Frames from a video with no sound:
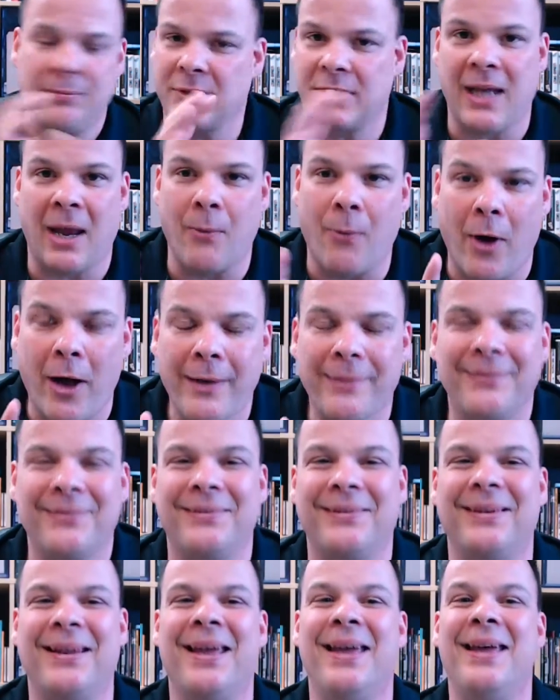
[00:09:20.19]
Say what?
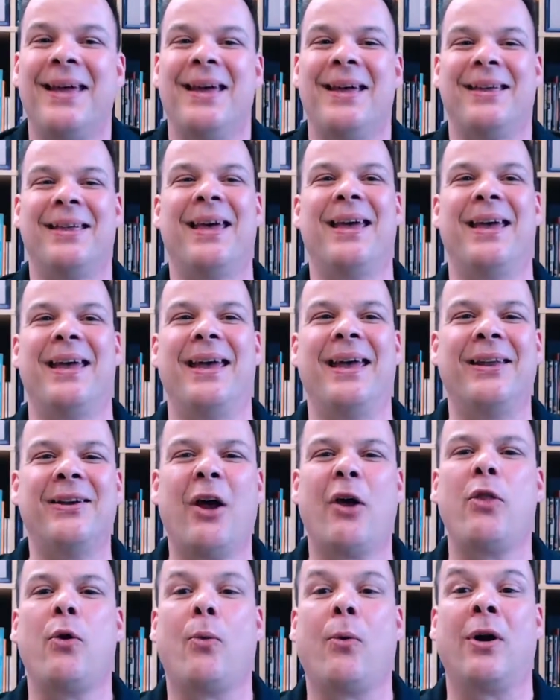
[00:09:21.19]
In
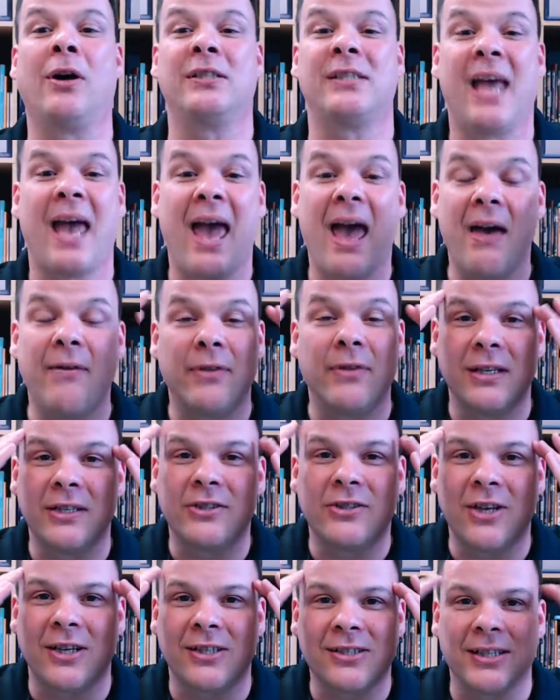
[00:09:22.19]
other words, heaven
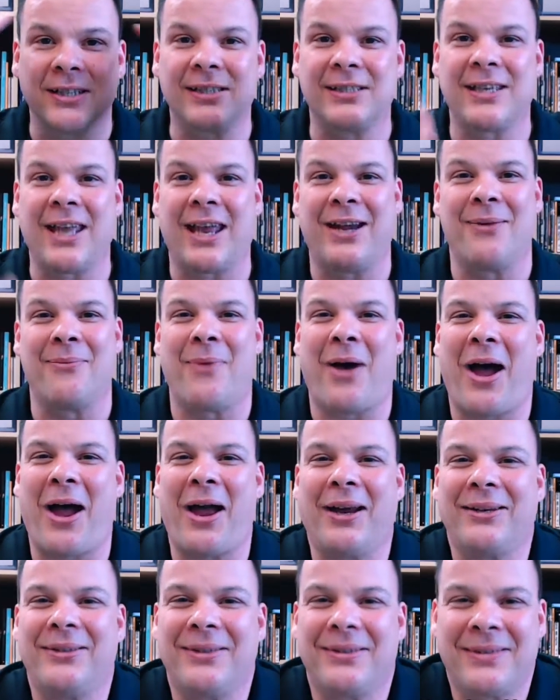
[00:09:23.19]
is just a state of
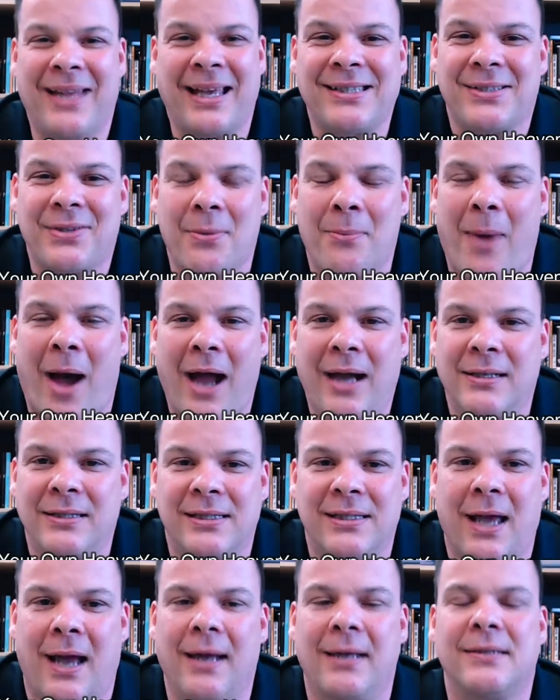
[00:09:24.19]
mind. That's the mind
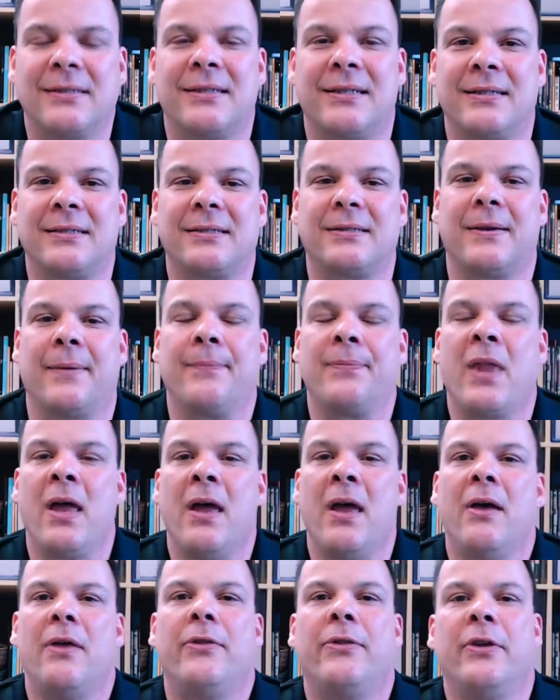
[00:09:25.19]
sciences.
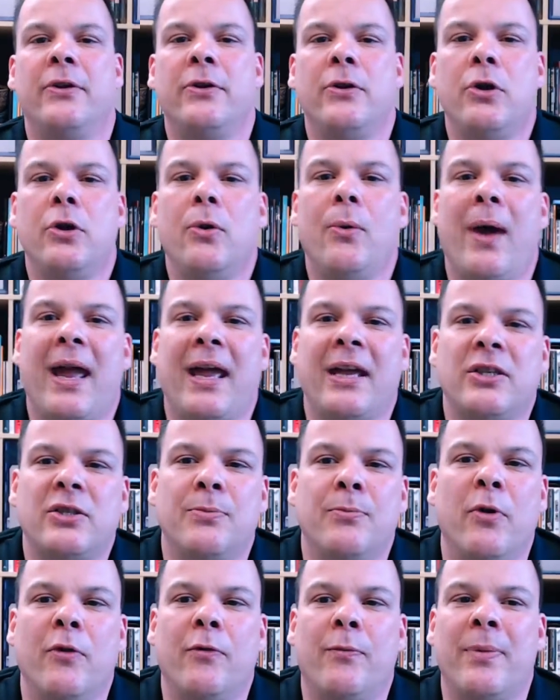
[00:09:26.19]
The New Age
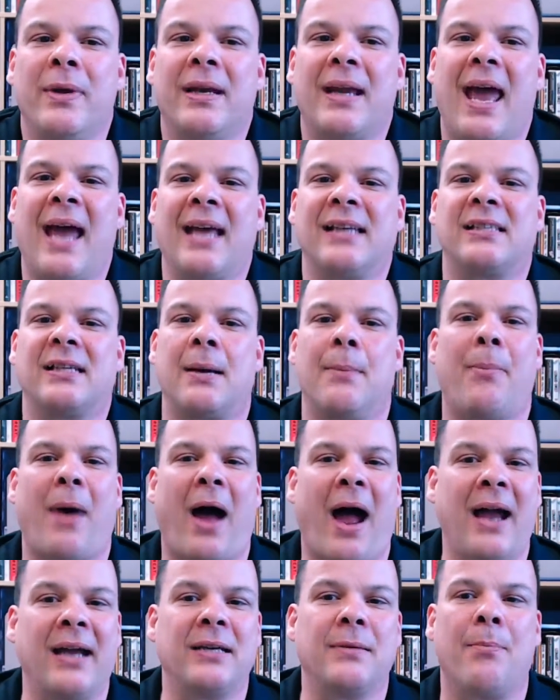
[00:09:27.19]
movement has
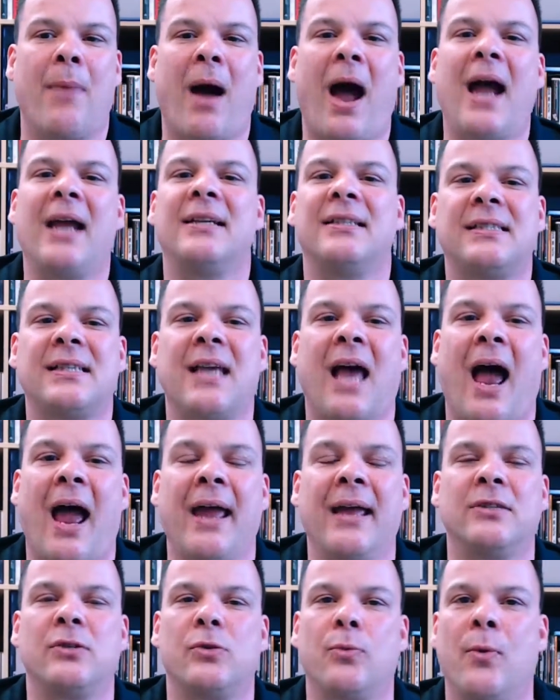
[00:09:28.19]
combined mind
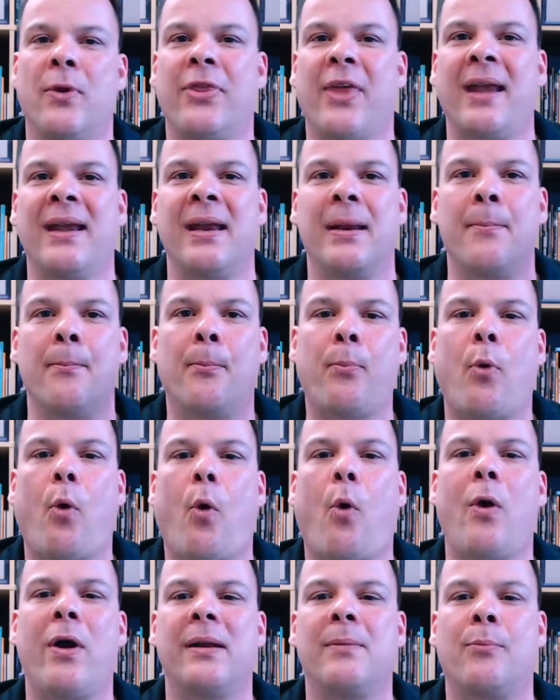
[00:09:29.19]
science with an
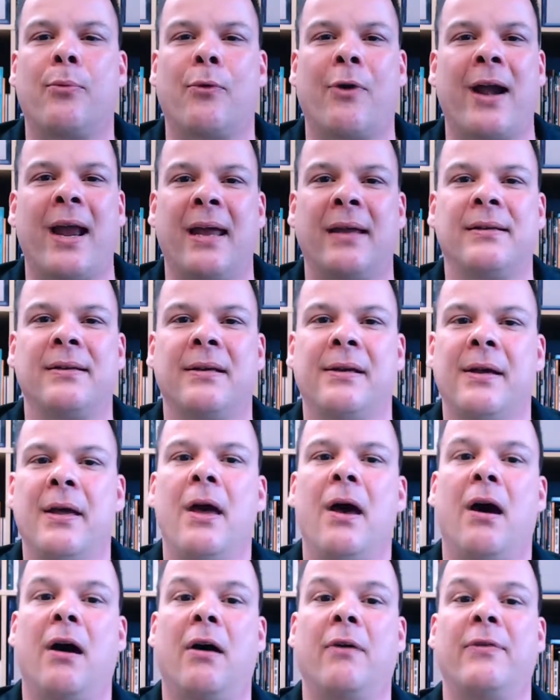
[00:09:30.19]
imported brand
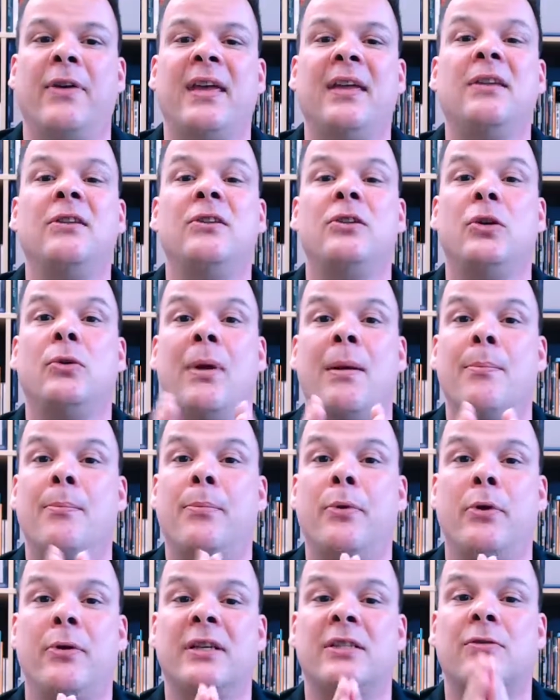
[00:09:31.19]
of Hindu and
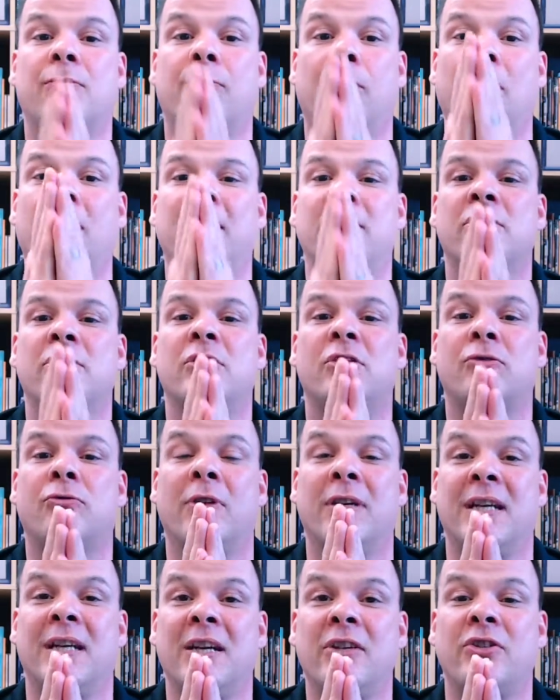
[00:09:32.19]
Buddhist religious
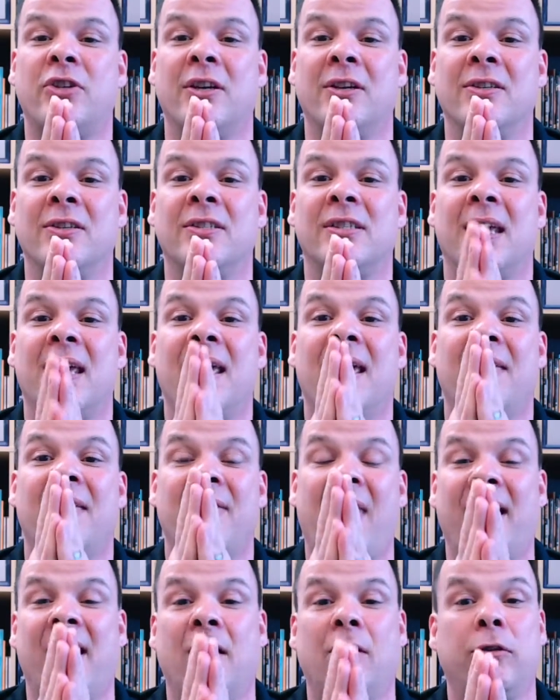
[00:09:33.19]
traditions
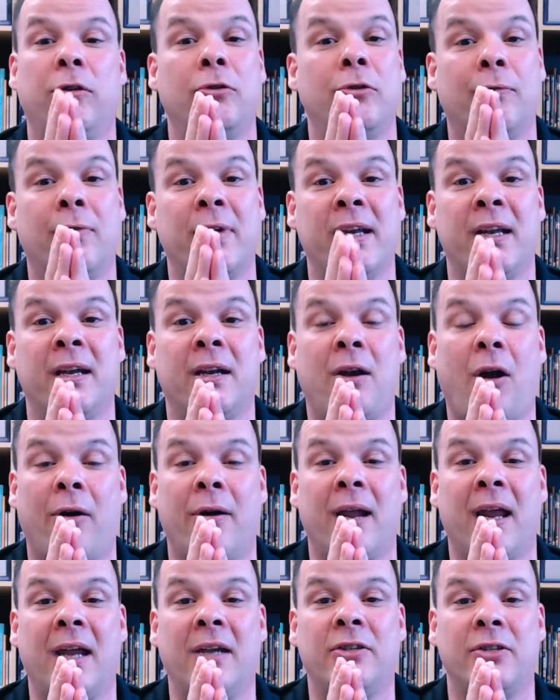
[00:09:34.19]
that include
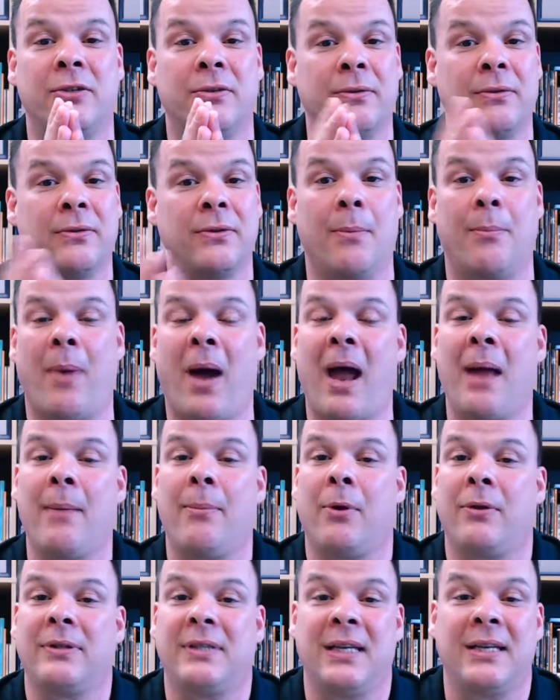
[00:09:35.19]
reincarnation. The
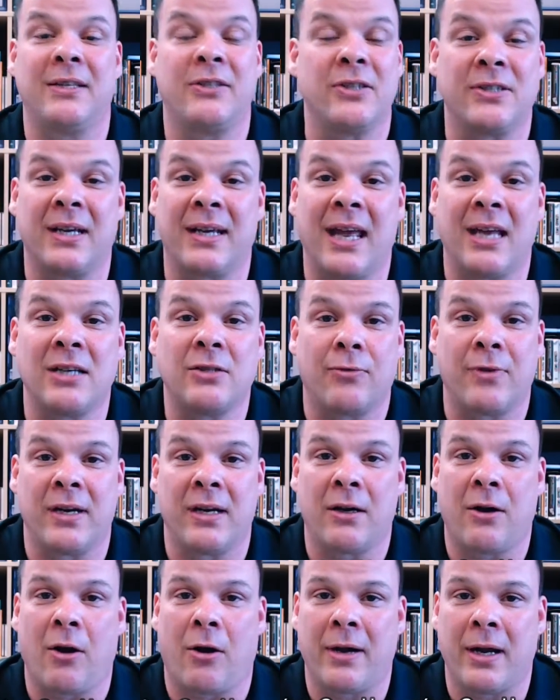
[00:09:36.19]
Bible teaches against
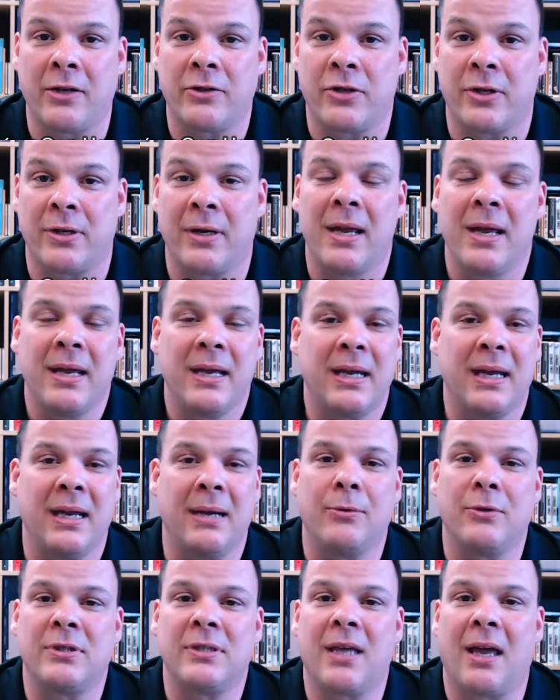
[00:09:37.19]
reincarnation.
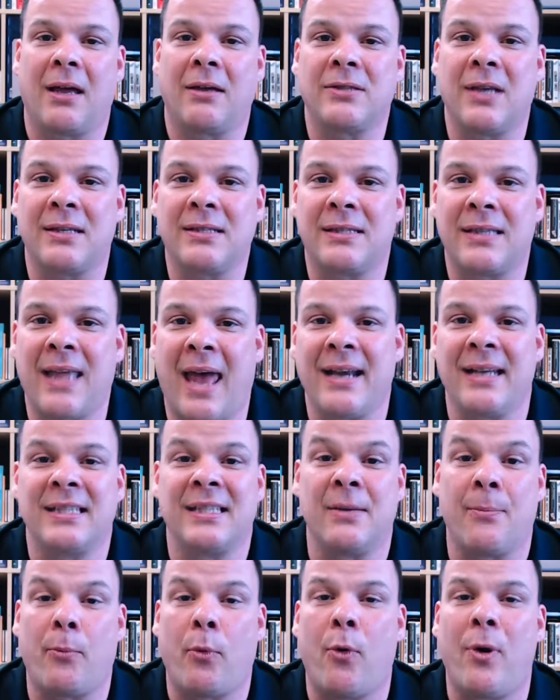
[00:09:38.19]
Hebrews tells us that it
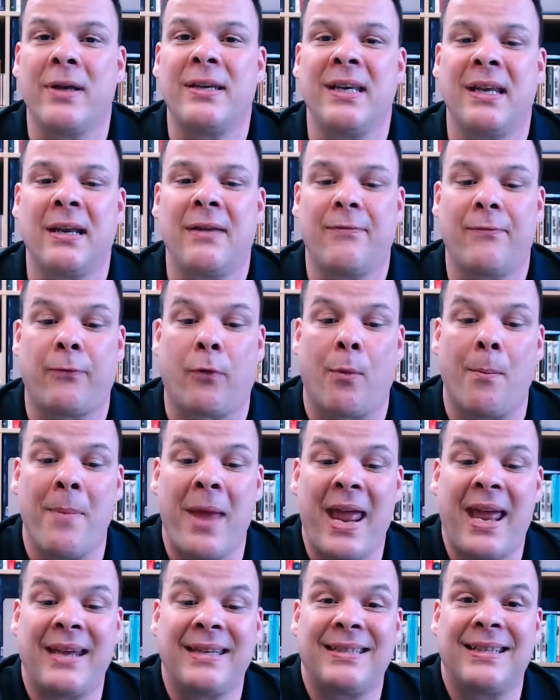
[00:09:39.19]
is appointed for
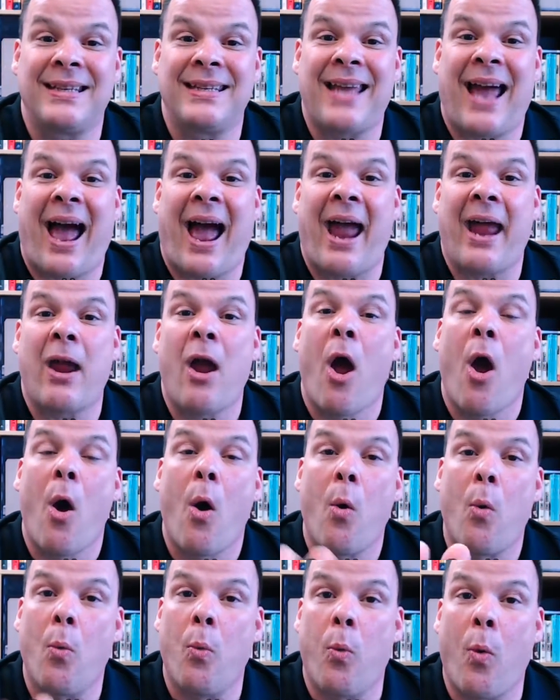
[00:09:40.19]
man to die
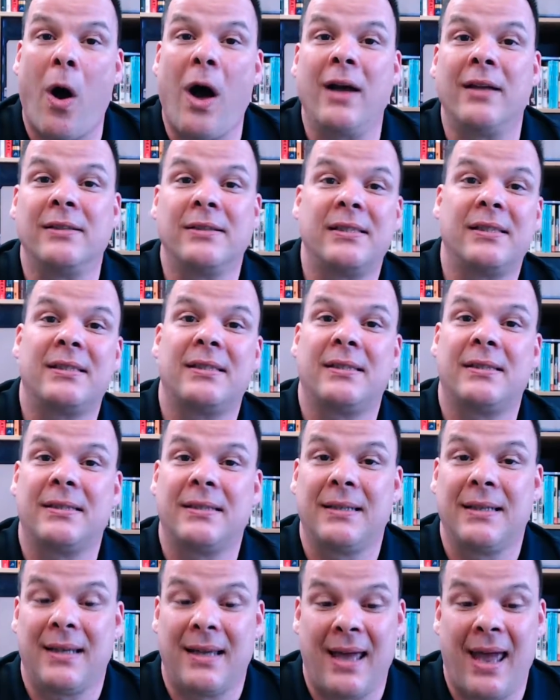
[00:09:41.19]

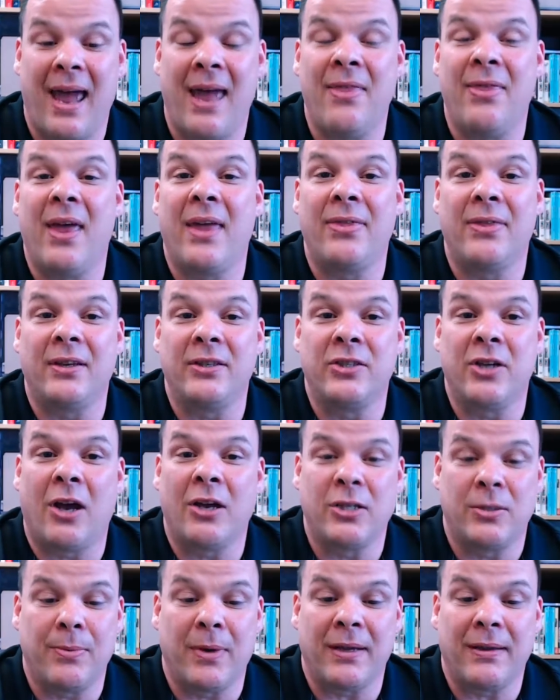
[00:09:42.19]
once and then the
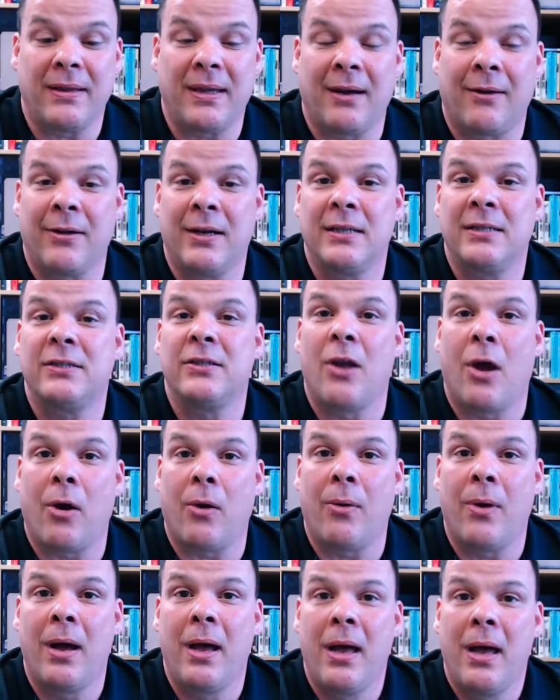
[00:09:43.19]
judgment. There is
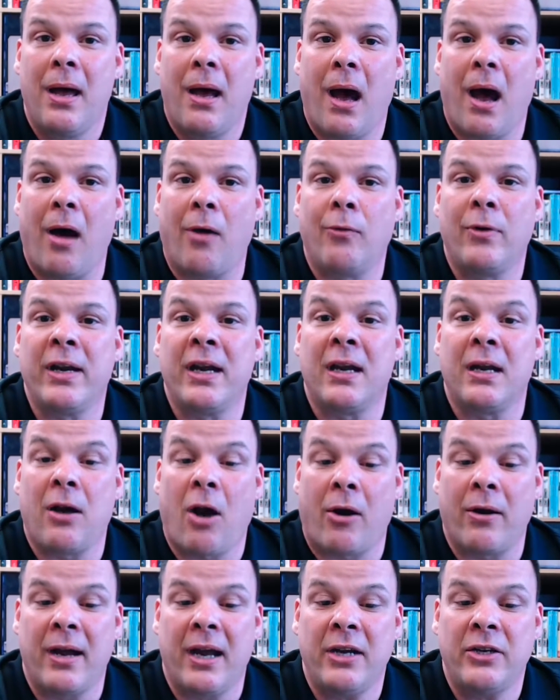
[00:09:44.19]
no
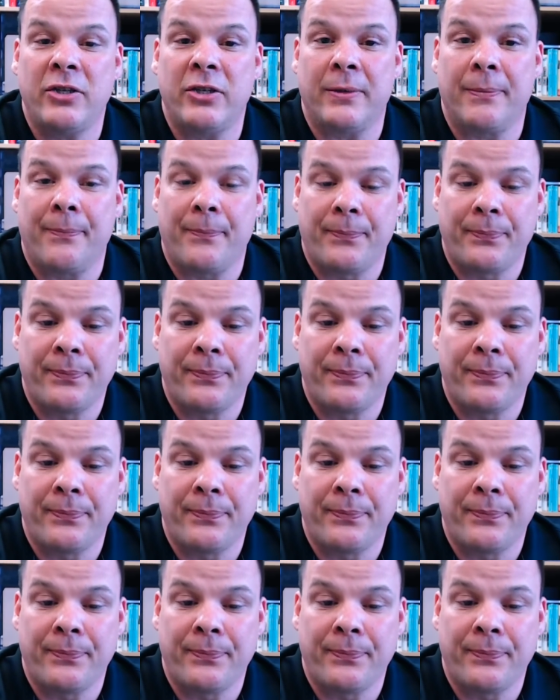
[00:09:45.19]
reincarnation.